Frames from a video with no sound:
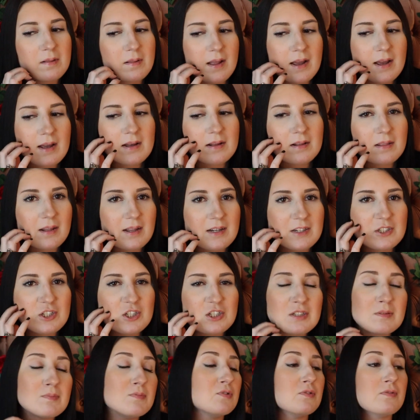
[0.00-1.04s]
like, let's
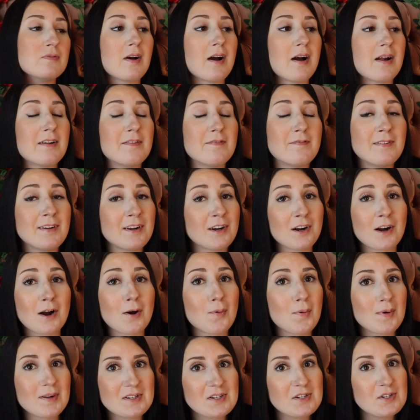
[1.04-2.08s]
just move on and figure
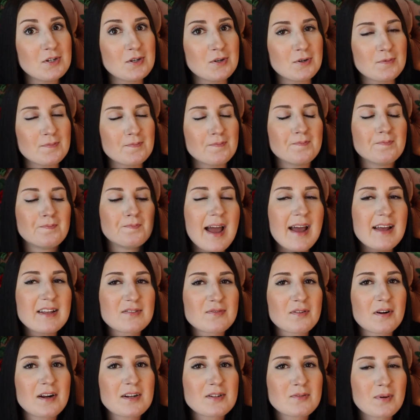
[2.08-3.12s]
out what to do. As
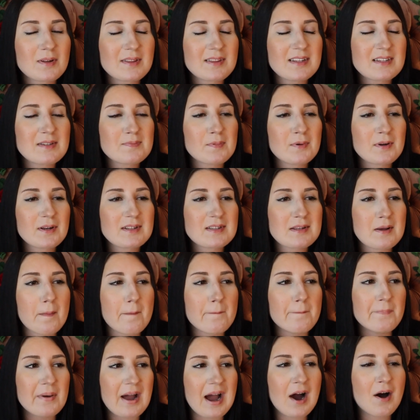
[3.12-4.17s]
far as what this book is
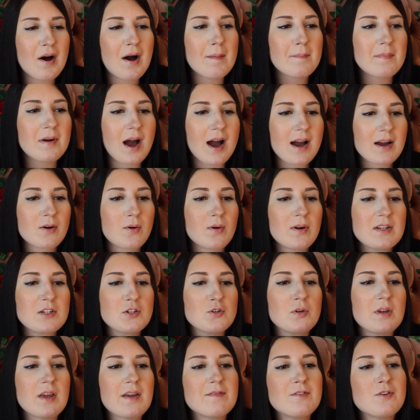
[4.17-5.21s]
about, I'm not going
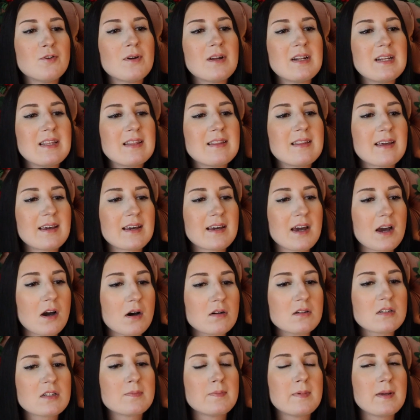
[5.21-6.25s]
to give you anything
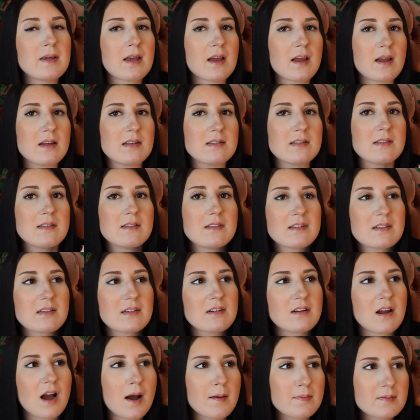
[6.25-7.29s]
else because the
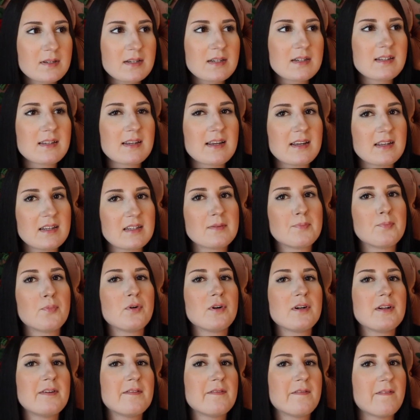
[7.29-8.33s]
synopsis is
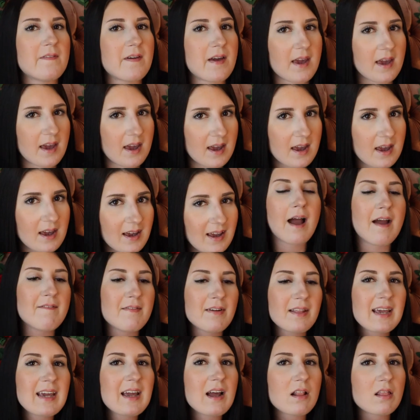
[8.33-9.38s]
pretty vague. I
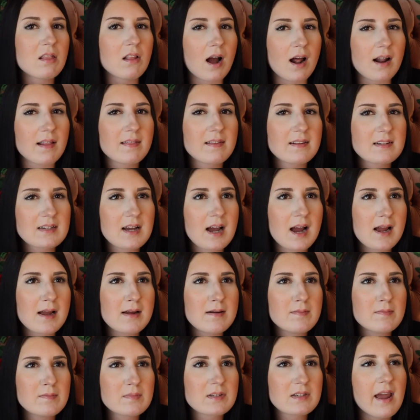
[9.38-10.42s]
feel like a lot of the
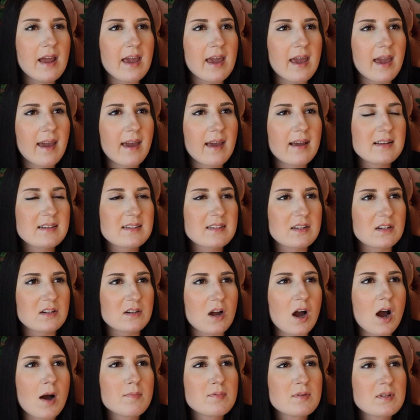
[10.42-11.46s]
times a
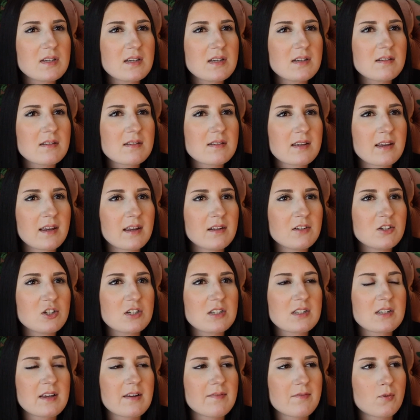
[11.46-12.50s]
synopsis can
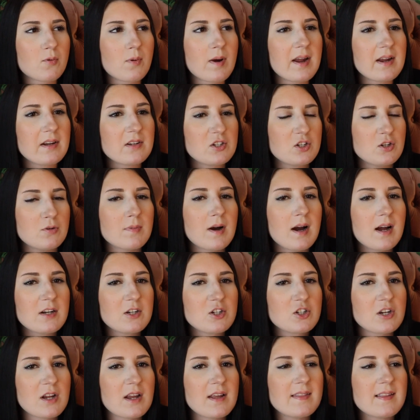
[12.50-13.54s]
just give away too
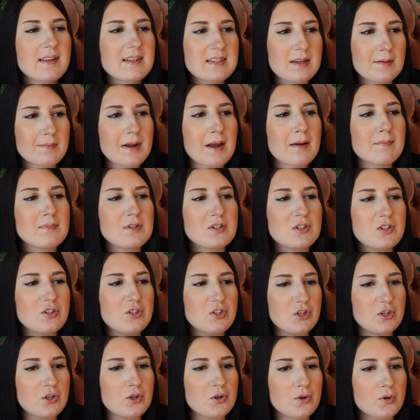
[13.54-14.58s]
much and they sometimes
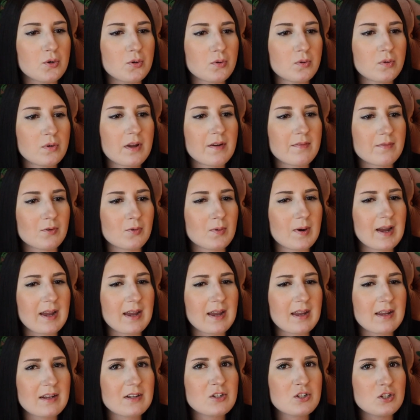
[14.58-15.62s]
do give
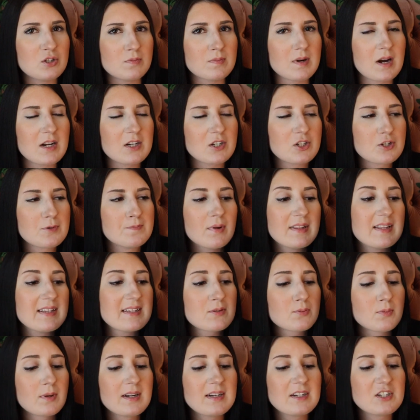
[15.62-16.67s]
away too much. But
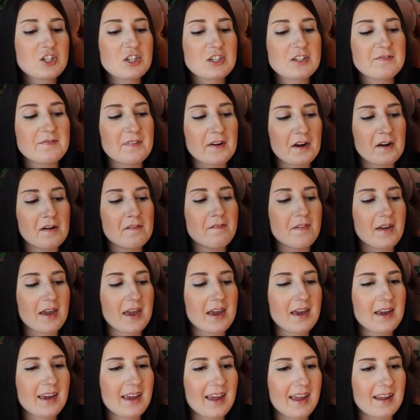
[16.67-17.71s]
this one is just very
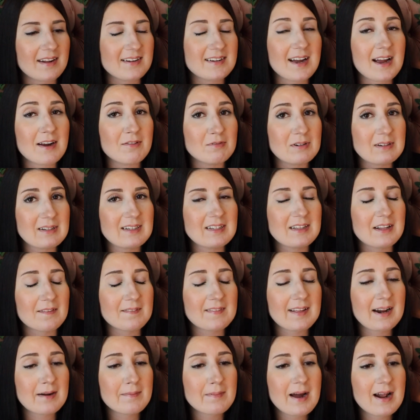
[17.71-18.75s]
vague and I really love
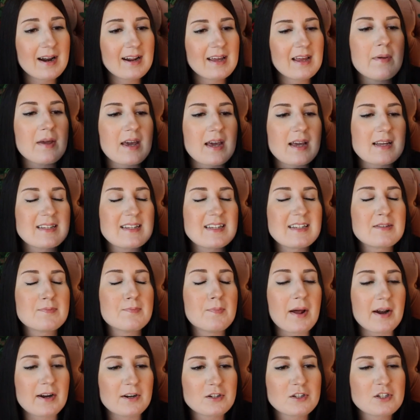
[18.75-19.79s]
that about it because it's
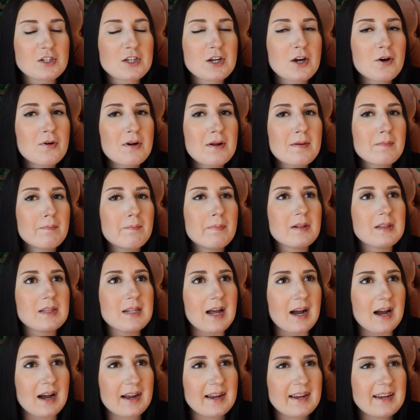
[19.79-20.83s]
better to go in
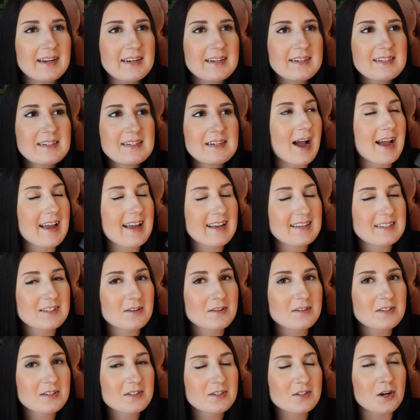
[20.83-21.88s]
blind. I guess
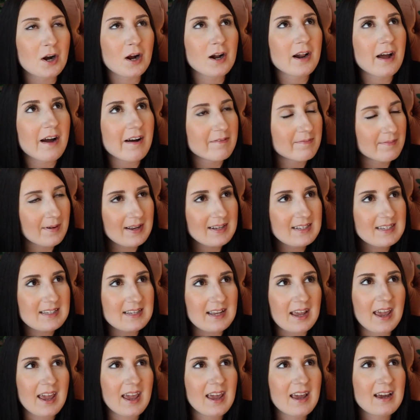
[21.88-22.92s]
I'll start off by
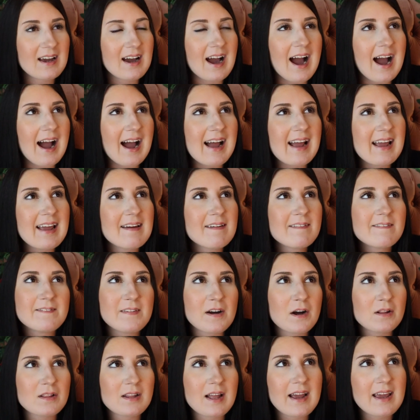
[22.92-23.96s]
saying I
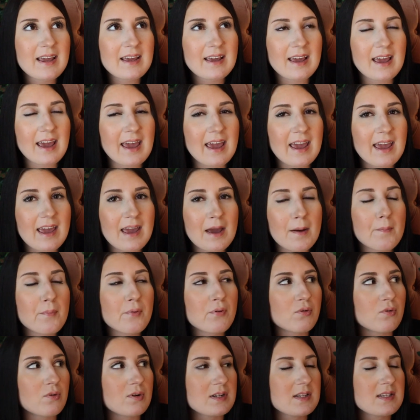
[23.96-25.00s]
felt like a
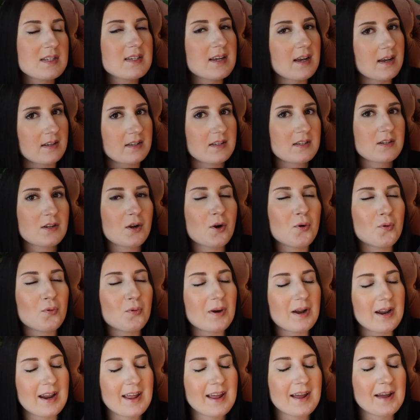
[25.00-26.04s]
princess
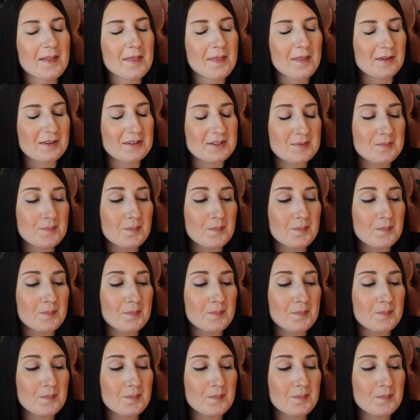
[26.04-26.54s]
reading this